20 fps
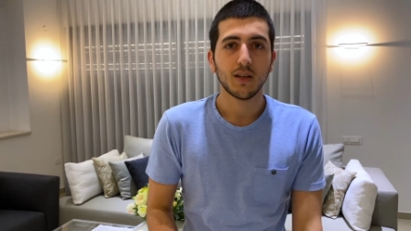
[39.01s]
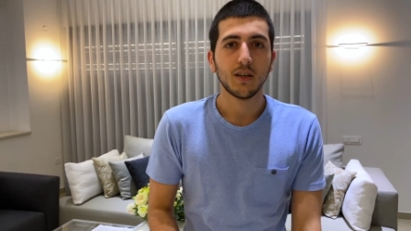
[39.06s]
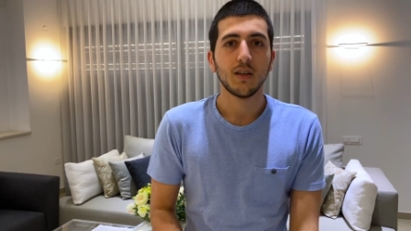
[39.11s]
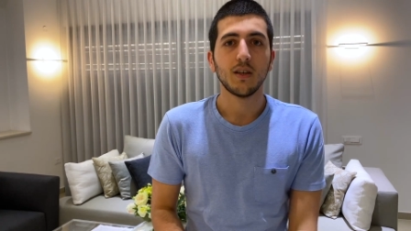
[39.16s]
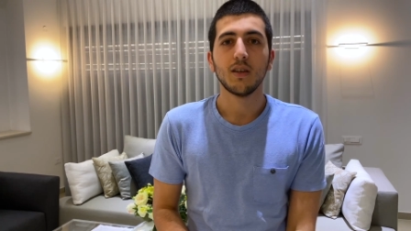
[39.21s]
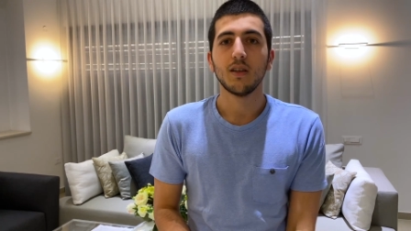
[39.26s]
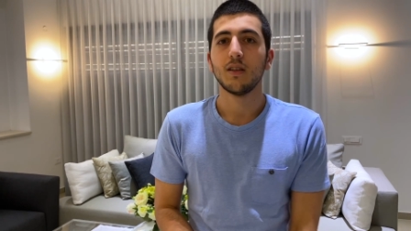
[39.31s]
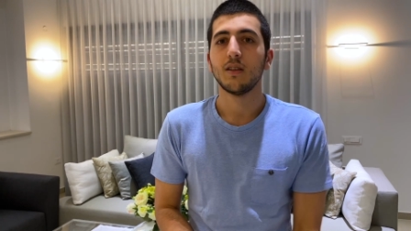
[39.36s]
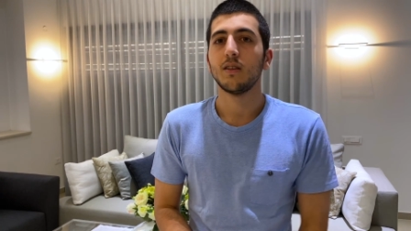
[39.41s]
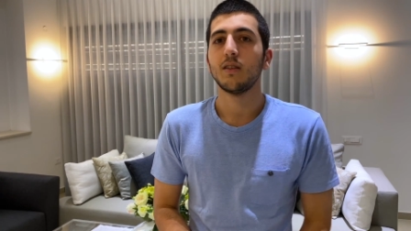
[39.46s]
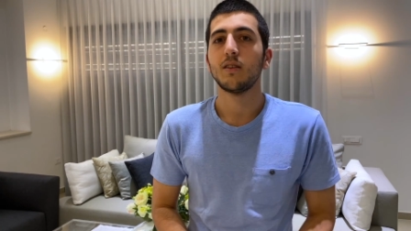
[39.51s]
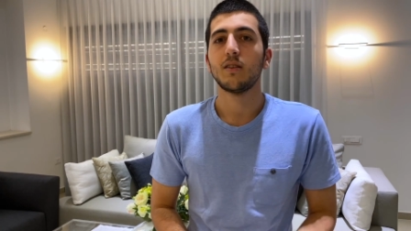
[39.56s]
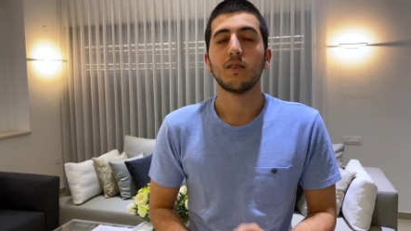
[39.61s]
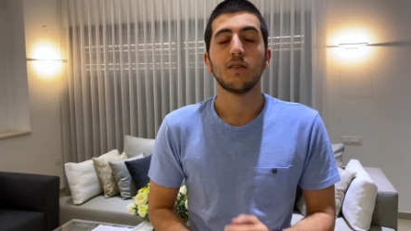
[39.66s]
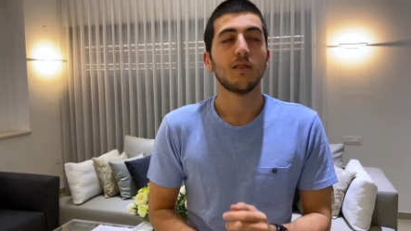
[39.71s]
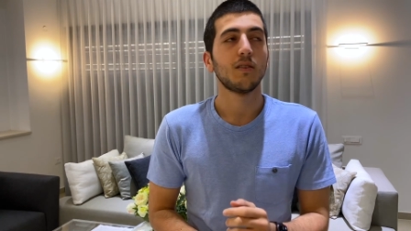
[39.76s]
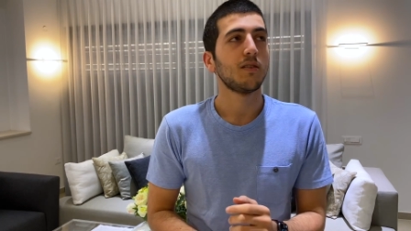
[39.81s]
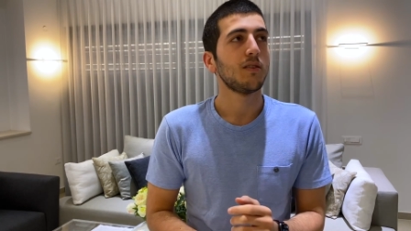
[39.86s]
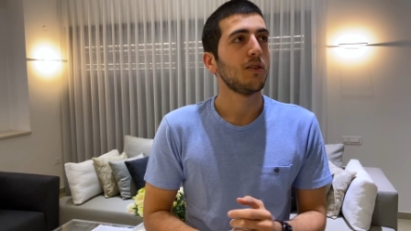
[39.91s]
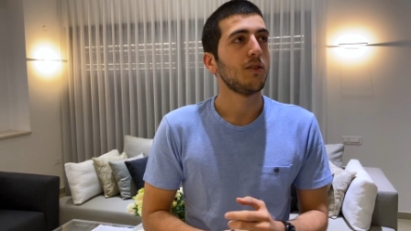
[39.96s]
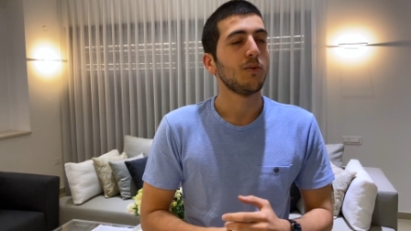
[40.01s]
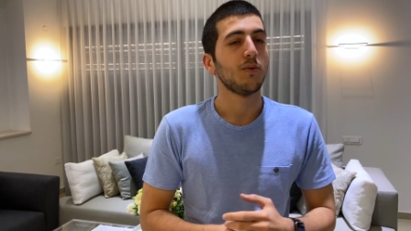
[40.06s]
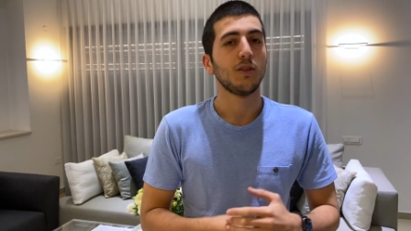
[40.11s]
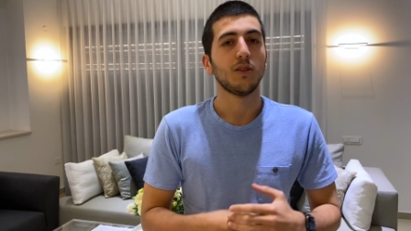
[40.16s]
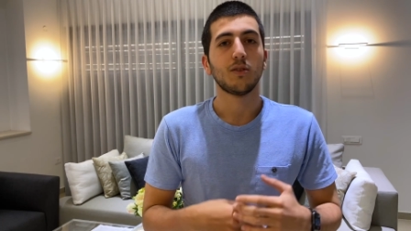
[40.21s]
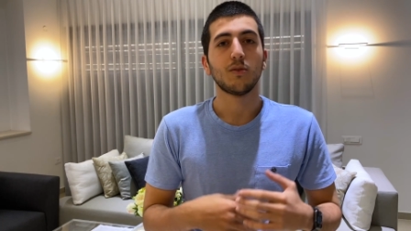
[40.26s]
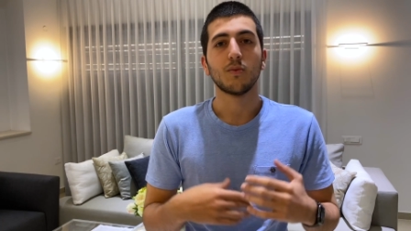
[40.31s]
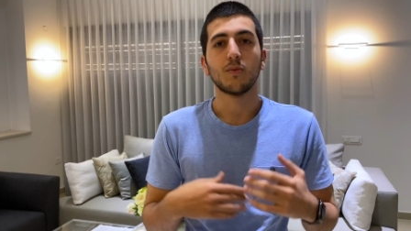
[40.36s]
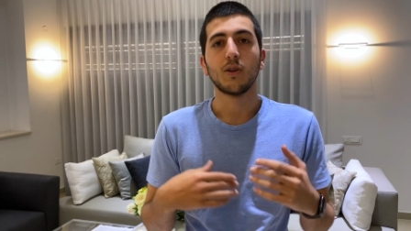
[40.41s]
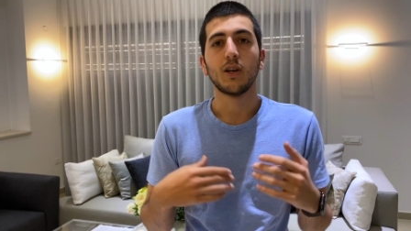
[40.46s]
And you need
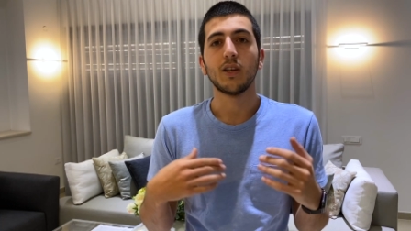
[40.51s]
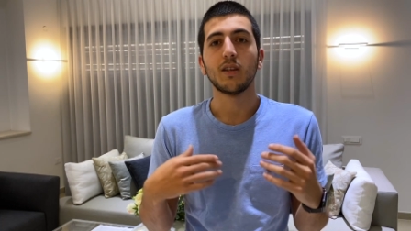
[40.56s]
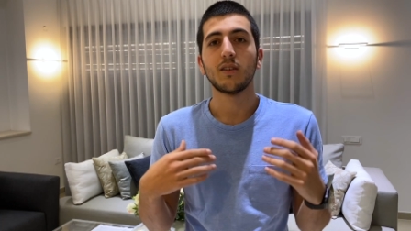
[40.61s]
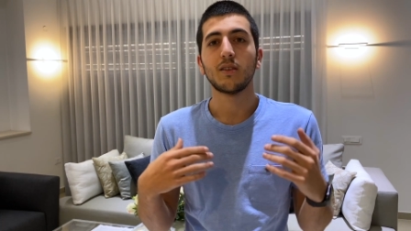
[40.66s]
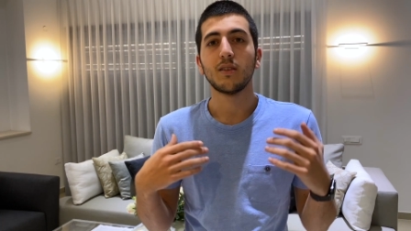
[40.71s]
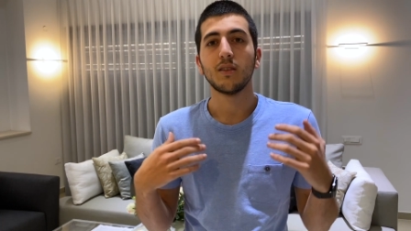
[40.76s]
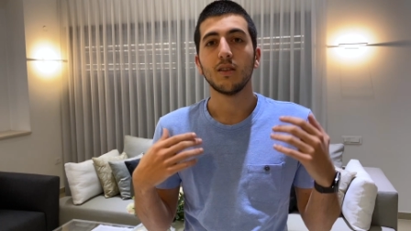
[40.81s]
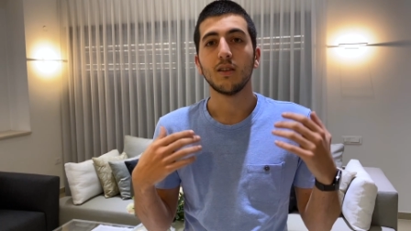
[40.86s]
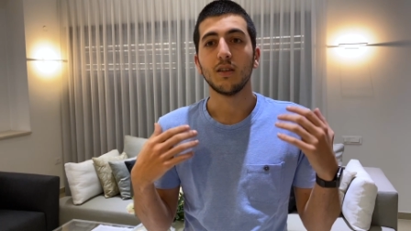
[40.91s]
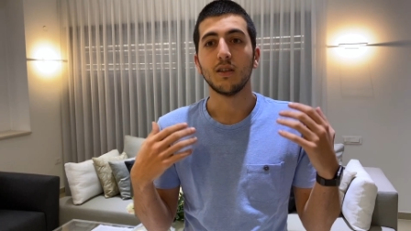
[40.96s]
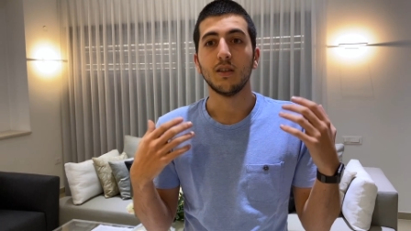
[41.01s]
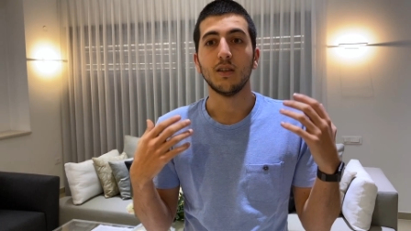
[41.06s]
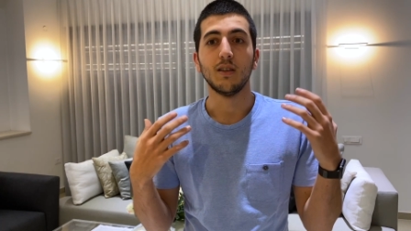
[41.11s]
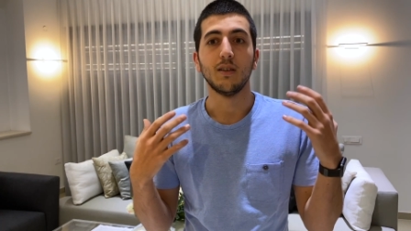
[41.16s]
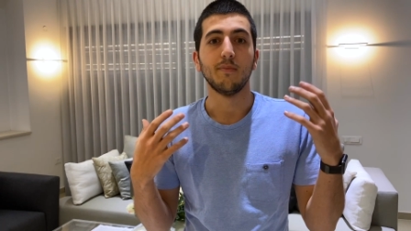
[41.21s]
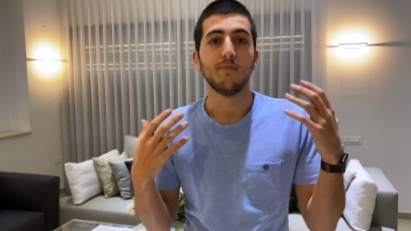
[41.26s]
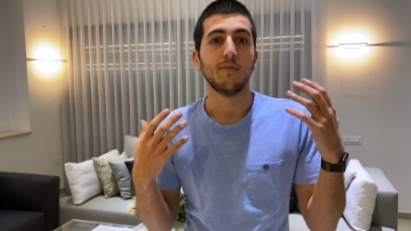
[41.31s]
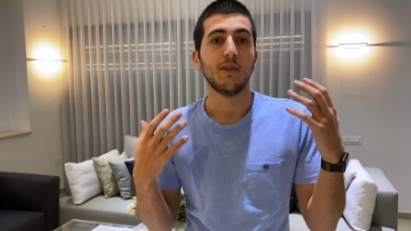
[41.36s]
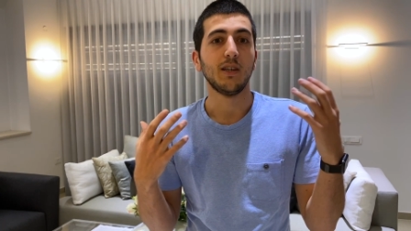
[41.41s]
to write a